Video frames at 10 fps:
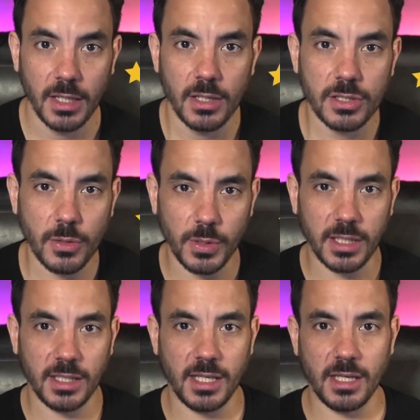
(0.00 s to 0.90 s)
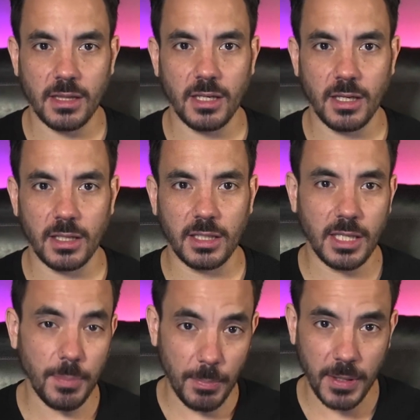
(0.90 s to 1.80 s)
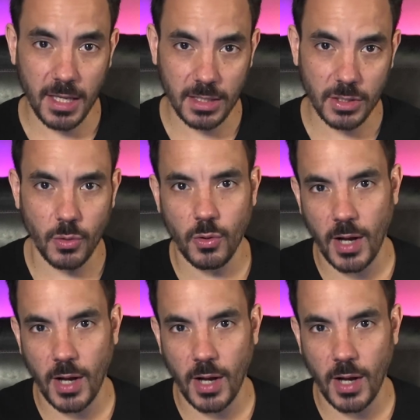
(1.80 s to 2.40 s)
So we can either keep it pinned or